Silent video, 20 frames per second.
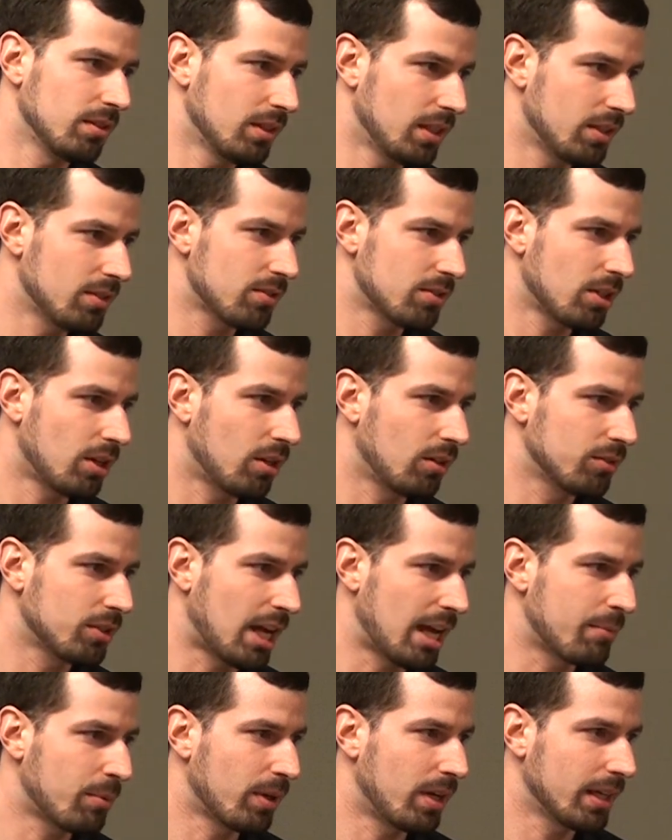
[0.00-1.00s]
install
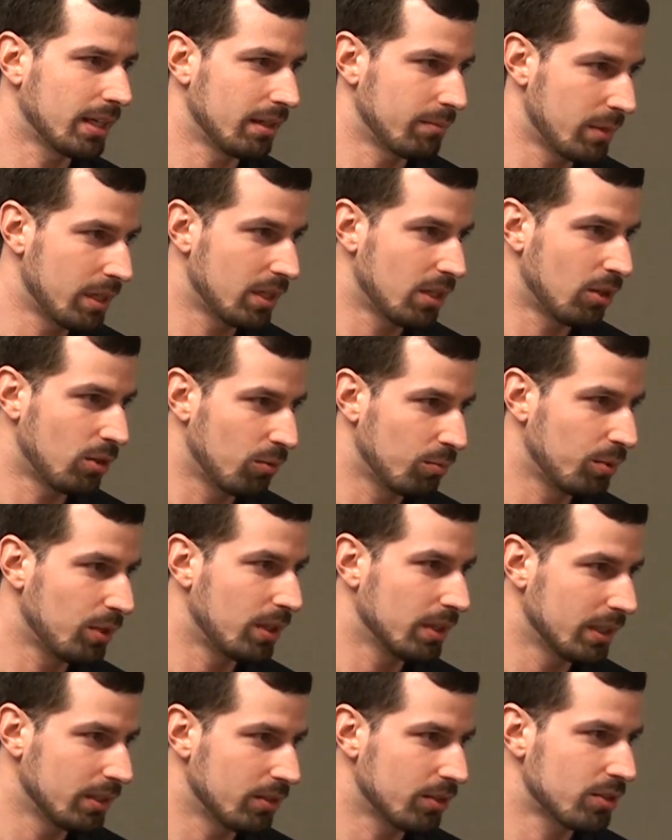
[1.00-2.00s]
TypeRocket, make your own
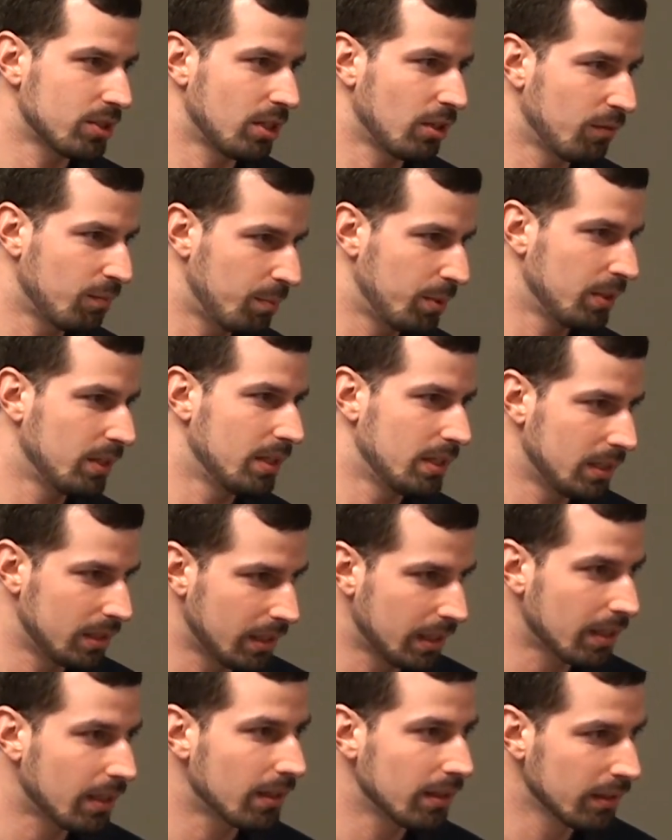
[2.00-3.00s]
plugin yourself, put it in
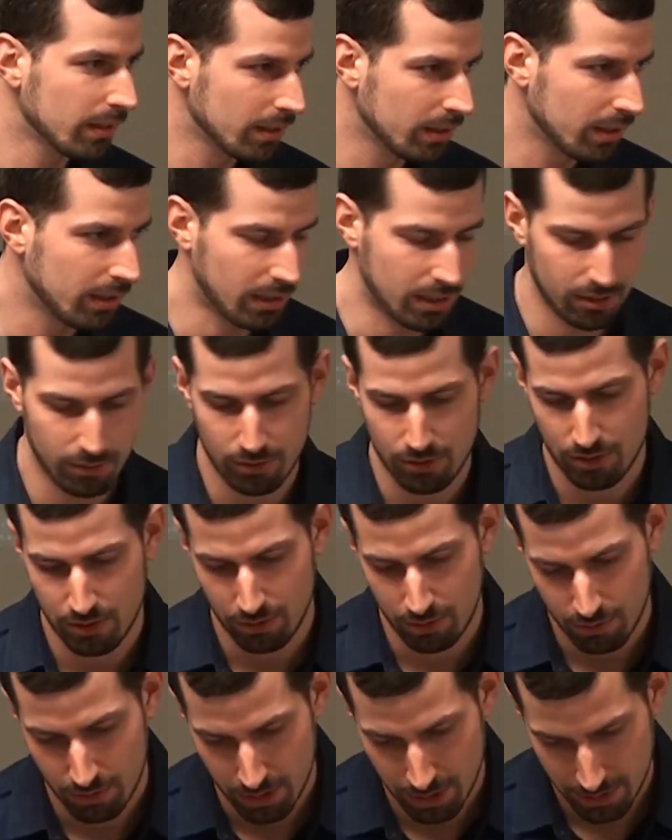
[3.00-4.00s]
there, and it would
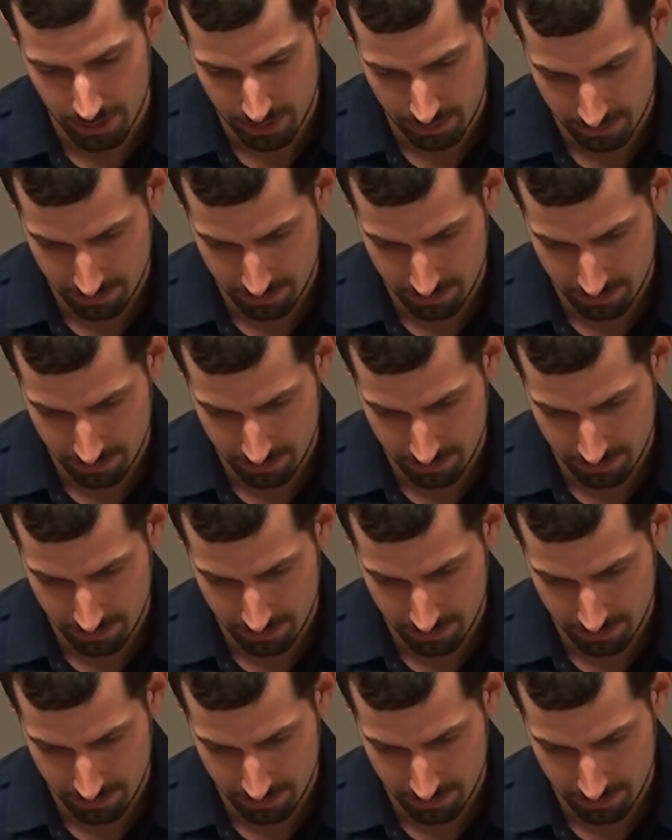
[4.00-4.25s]
still work.